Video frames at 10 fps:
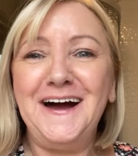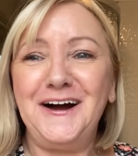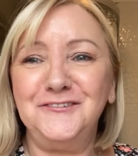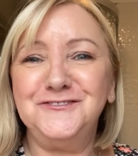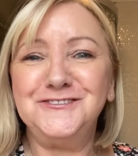
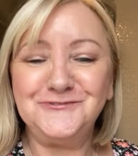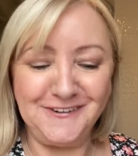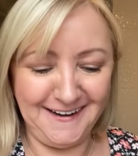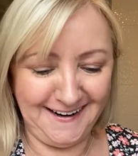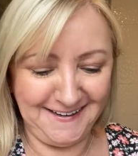I've just
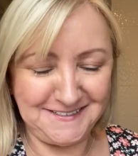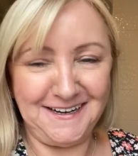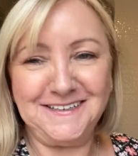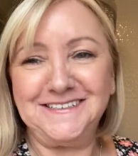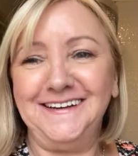realised
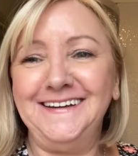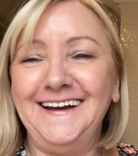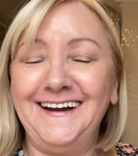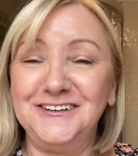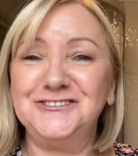actually
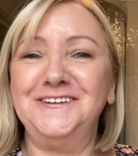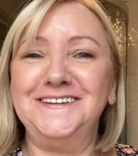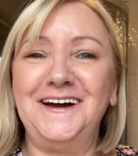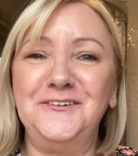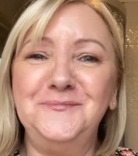
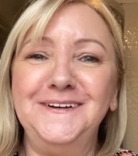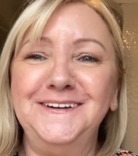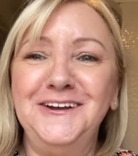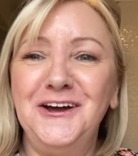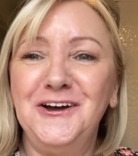that I've been